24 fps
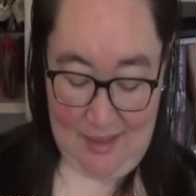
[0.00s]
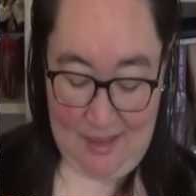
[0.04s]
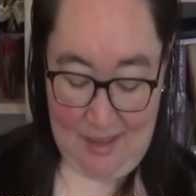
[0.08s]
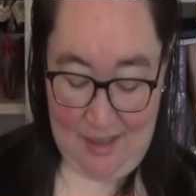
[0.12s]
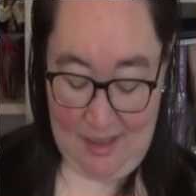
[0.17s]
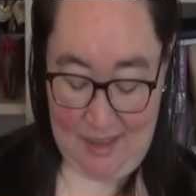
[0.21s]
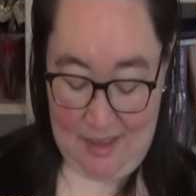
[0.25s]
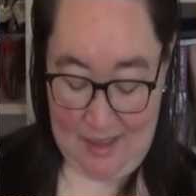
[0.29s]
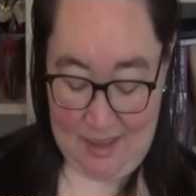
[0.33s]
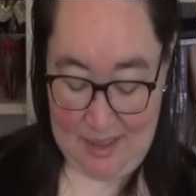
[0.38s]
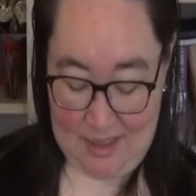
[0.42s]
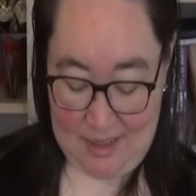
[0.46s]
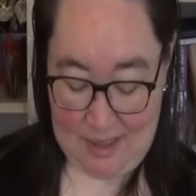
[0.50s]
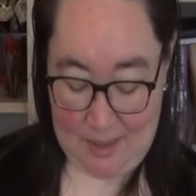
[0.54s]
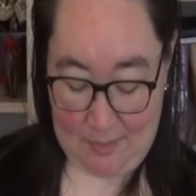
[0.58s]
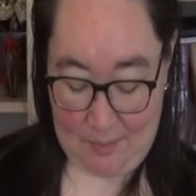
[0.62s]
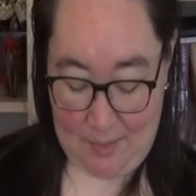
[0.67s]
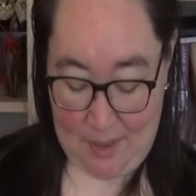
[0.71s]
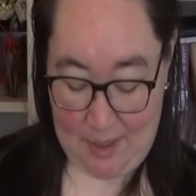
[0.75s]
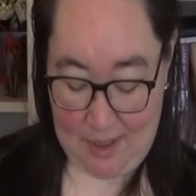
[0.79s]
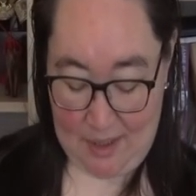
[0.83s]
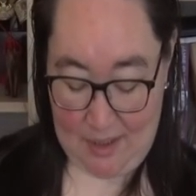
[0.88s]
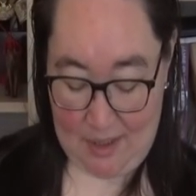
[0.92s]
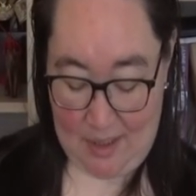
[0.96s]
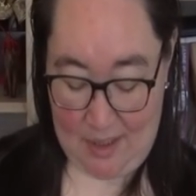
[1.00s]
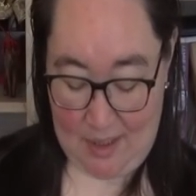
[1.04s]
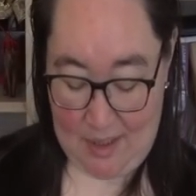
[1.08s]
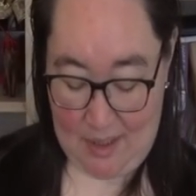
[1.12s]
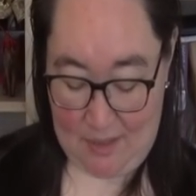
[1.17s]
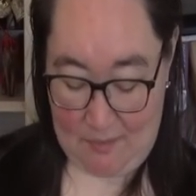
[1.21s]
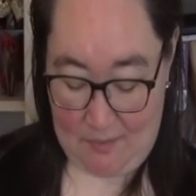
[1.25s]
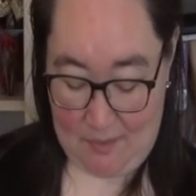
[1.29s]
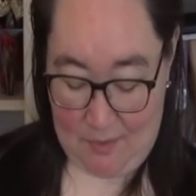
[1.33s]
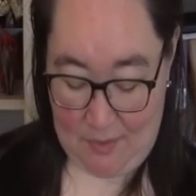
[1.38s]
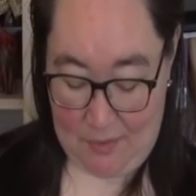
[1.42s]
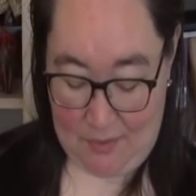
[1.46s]
It is something I
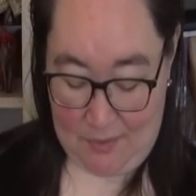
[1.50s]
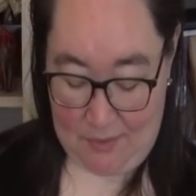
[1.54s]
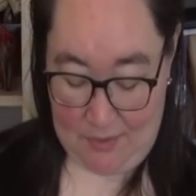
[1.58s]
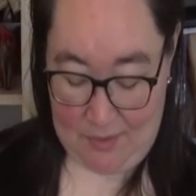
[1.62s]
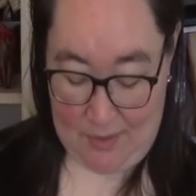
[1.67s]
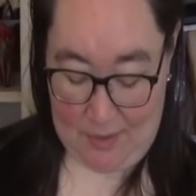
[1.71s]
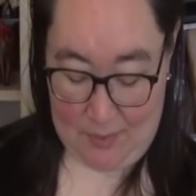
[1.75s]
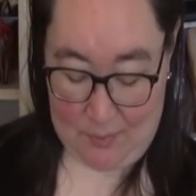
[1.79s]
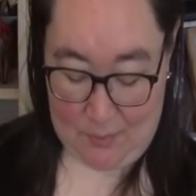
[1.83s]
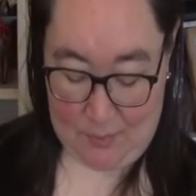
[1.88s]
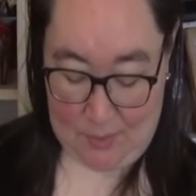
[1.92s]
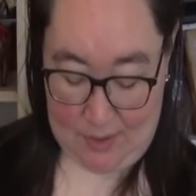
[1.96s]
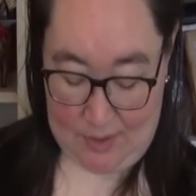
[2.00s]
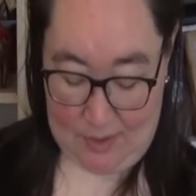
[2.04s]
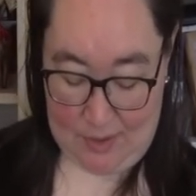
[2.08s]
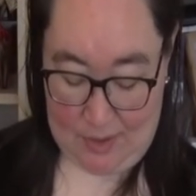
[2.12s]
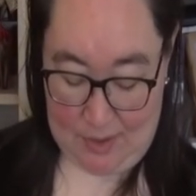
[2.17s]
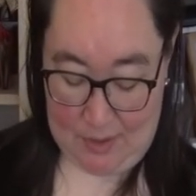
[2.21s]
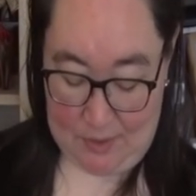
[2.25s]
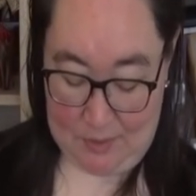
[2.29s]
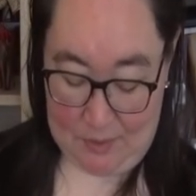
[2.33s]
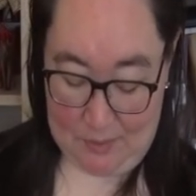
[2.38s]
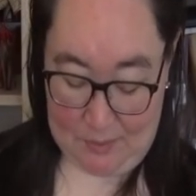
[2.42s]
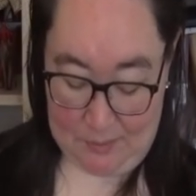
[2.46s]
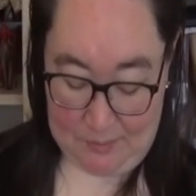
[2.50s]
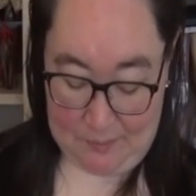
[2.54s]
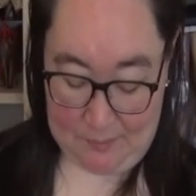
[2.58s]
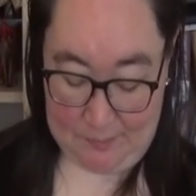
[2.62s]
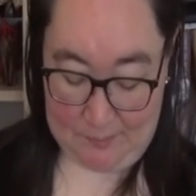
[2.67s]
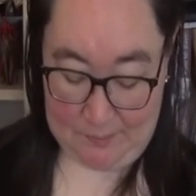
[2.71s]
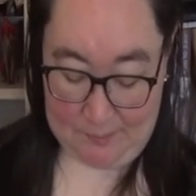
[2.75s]
never thought I would do,